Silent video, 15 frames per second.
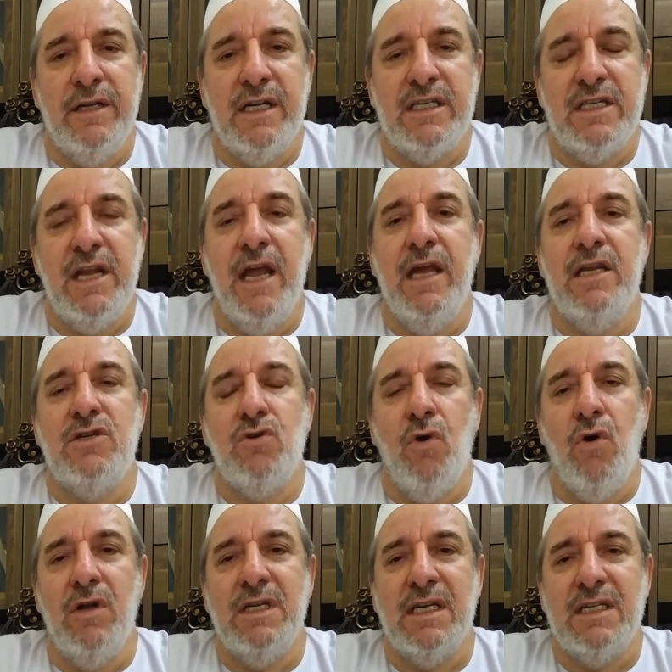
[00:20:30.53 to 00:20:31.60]
states,
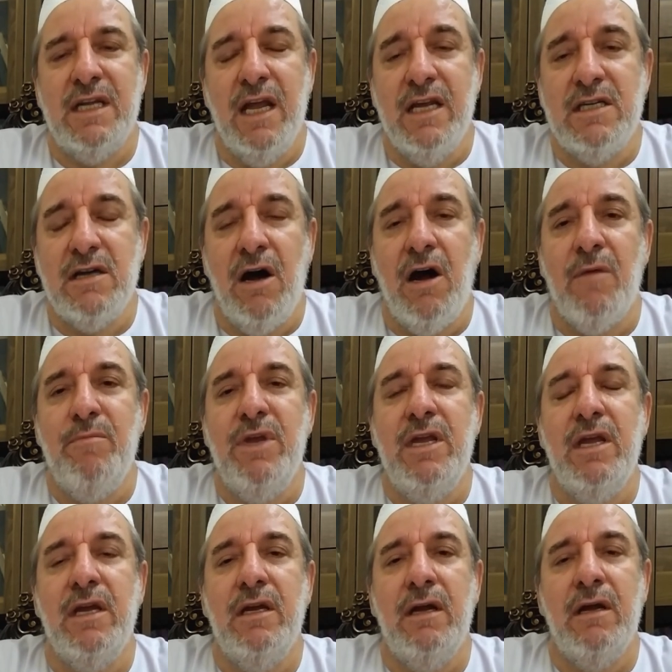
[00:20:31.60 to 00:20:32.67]
all the states are
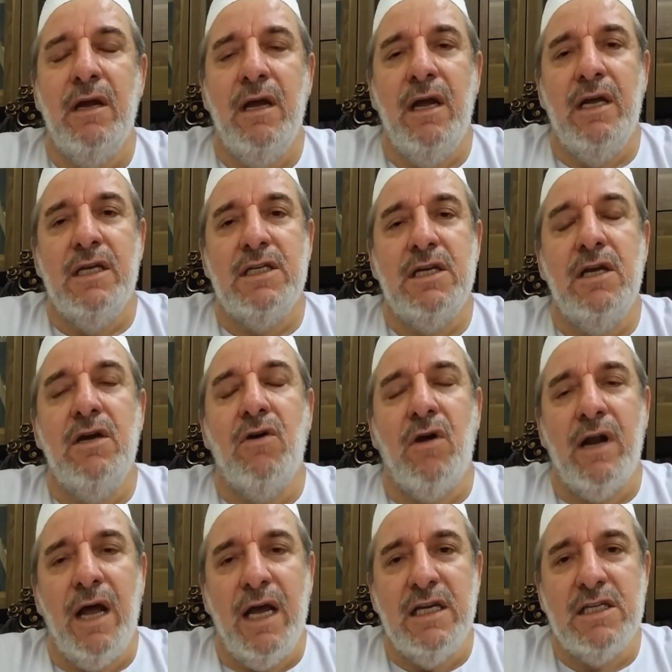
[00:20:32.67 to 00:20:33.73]
being
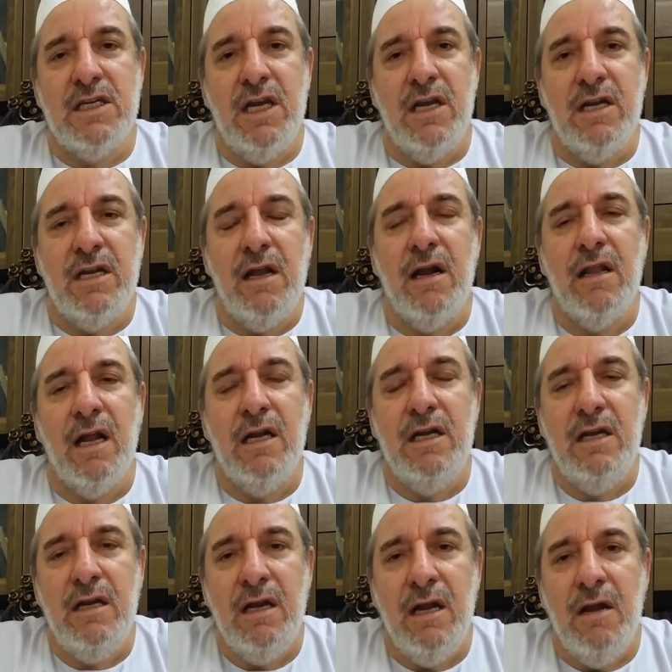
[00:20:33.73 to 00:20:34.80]
synchronized
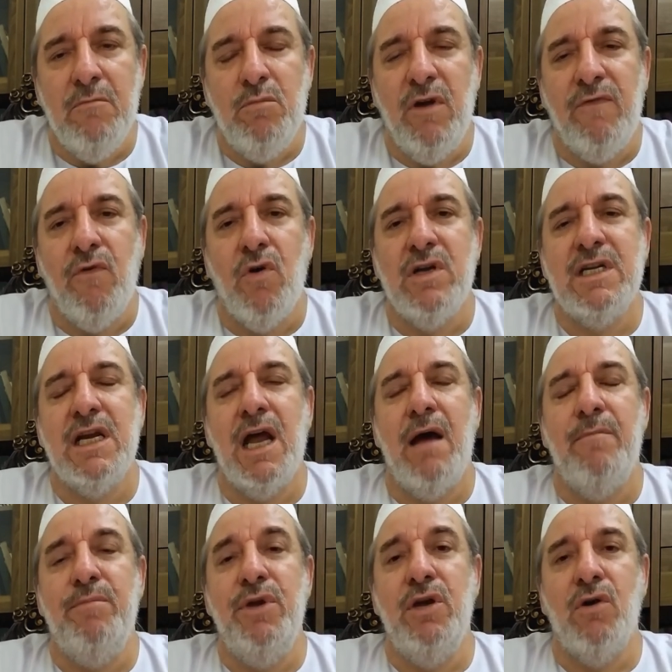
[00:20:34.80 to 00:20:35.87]
internally before they
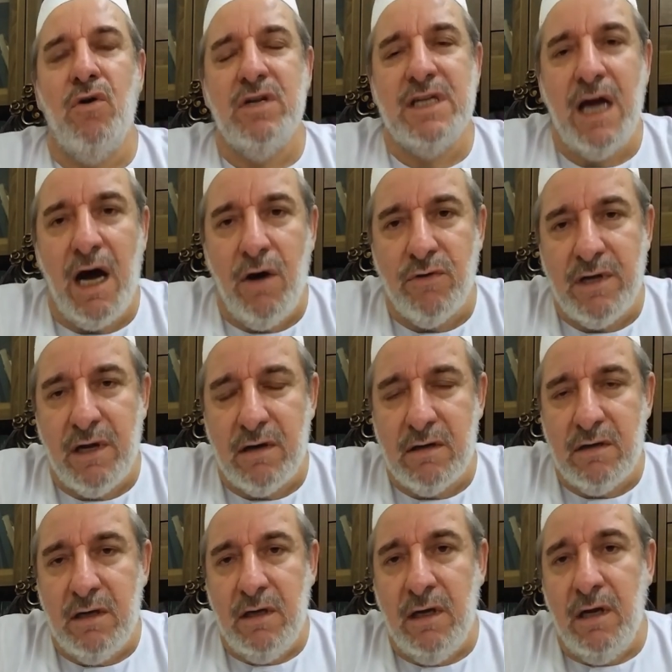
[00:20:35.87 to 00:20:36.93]
appear on the outer
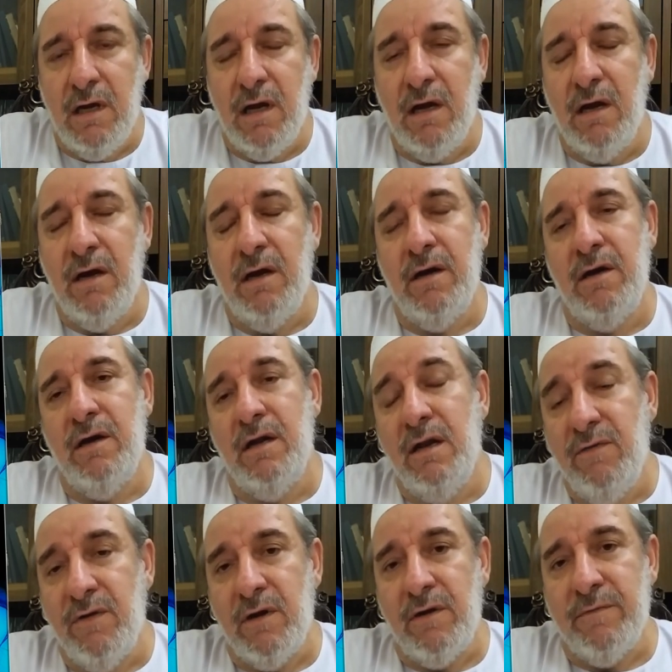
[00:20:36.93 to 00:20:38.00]

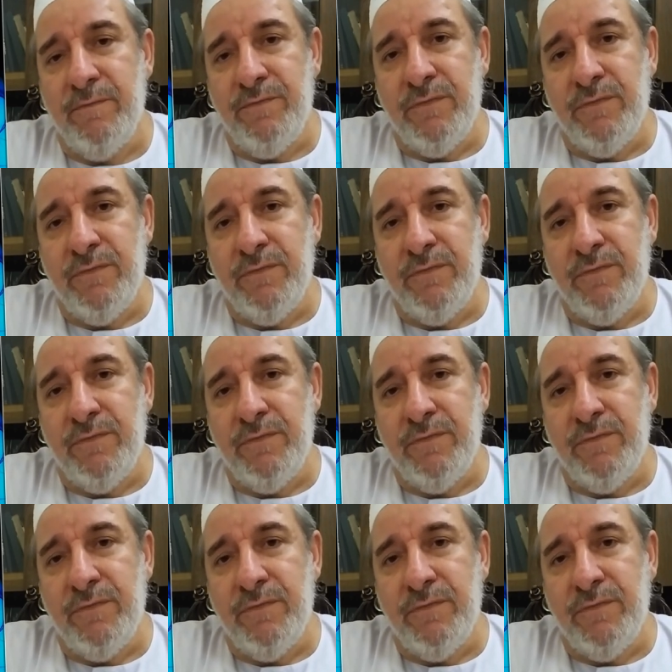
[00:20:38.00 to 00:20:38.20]
level.